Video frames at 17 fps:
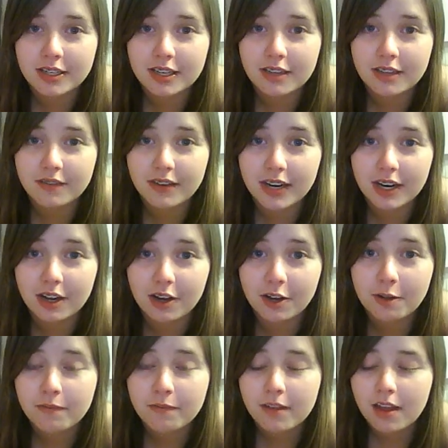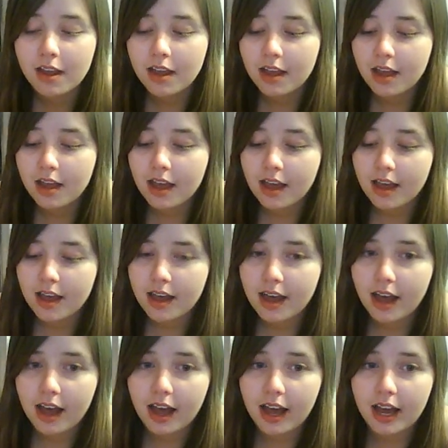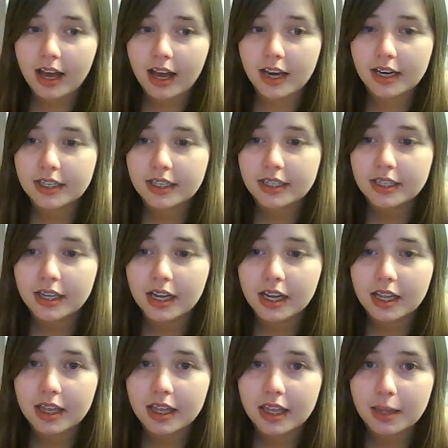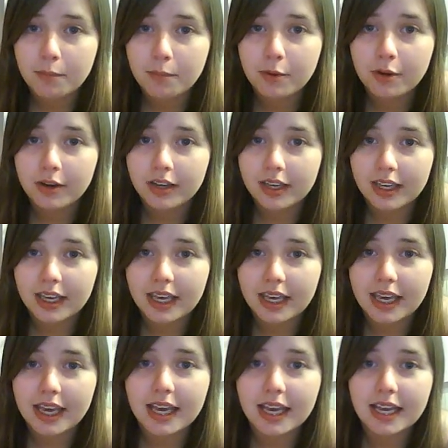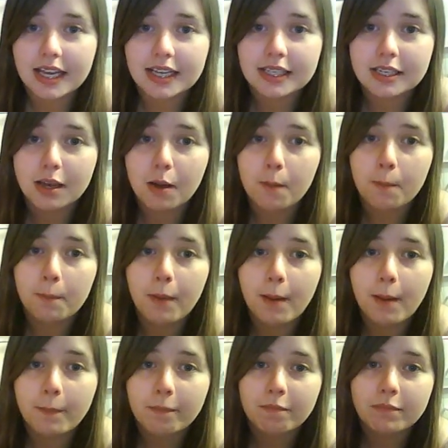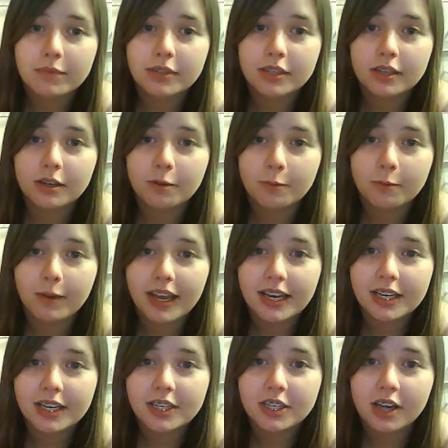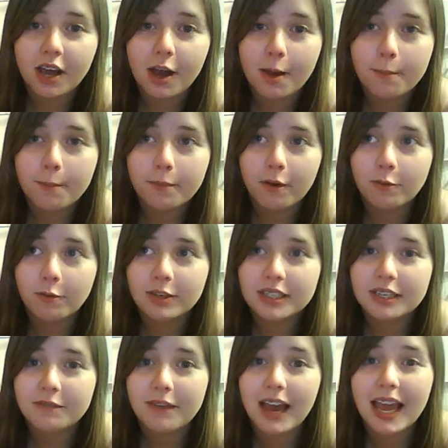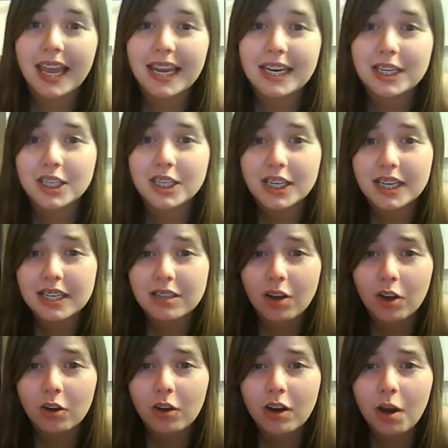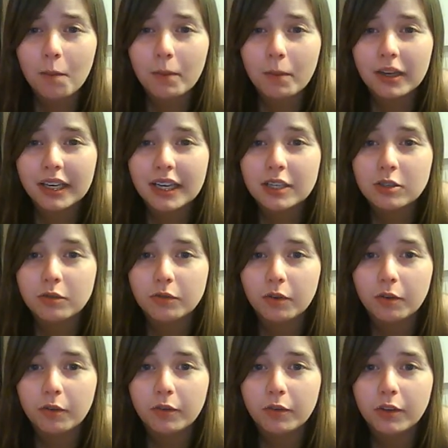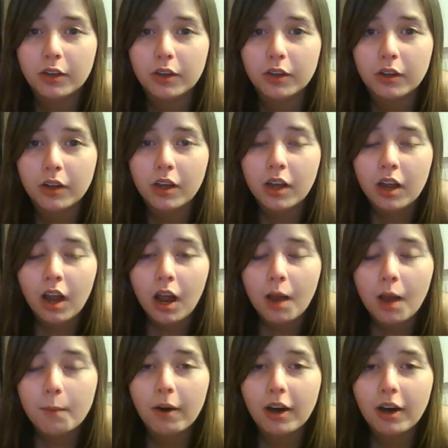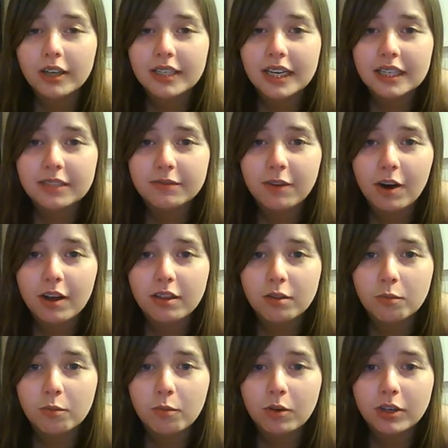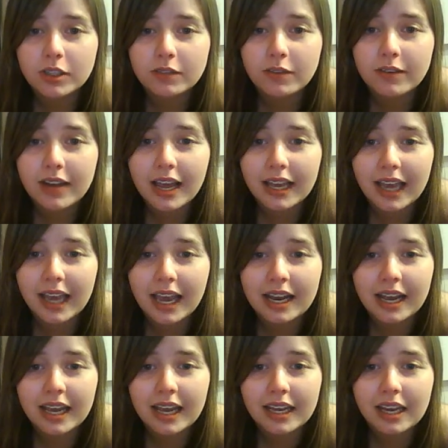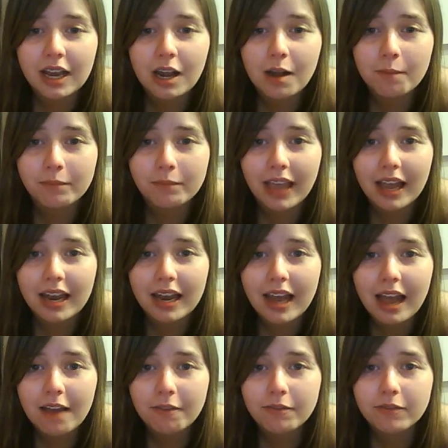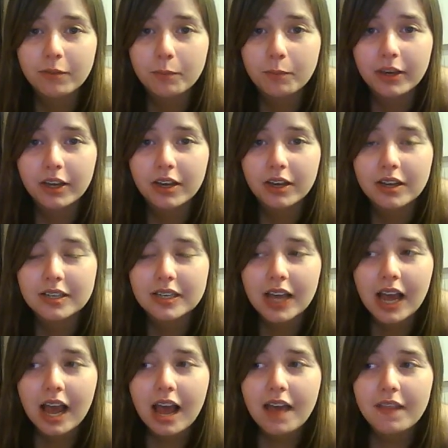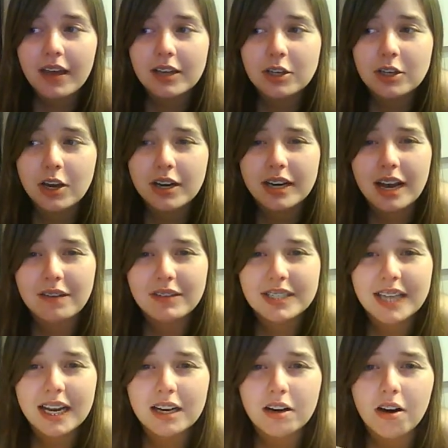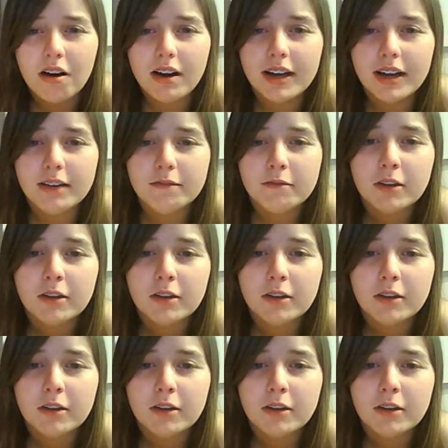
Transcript: in the video. And the book is Bumped, which I've wanted for ages. I got it on my Kindle for review, but I tend to find the ones from NetGalley get left because they don't have a deadline.